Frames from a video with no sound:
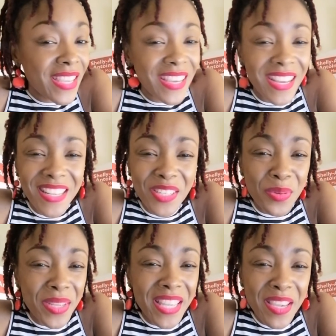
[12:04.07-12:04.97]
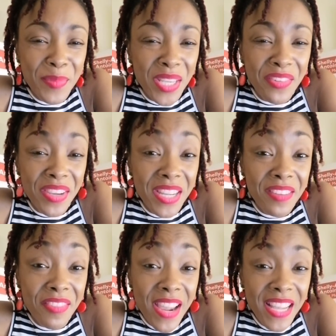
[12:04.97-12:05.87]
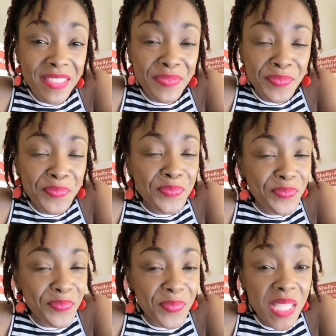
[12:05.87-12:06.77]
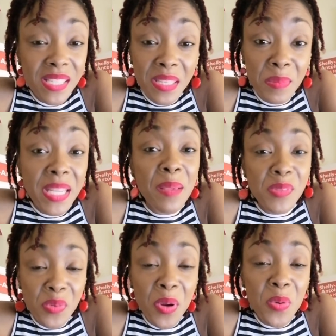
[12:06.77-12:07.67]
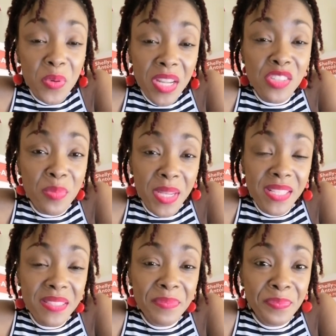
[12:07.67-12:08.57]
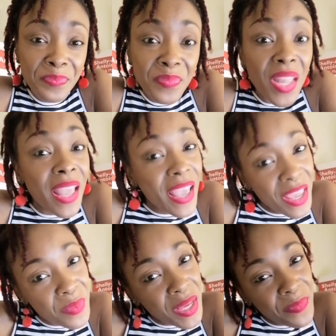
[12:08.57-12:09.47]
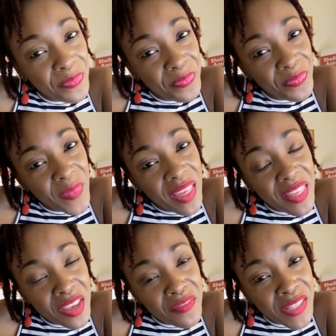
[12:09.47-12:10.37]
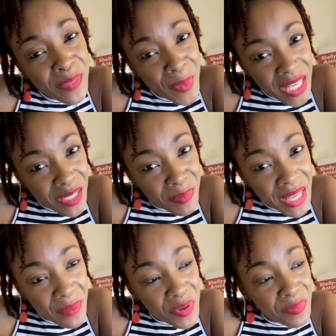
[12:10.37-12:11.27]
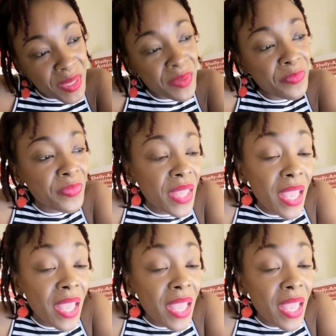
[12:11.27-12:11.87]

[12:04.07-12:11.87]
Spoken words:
Y'all know we can be creative, right? Sometimes to our own detriment. Anyway, thank you for spending some time with me.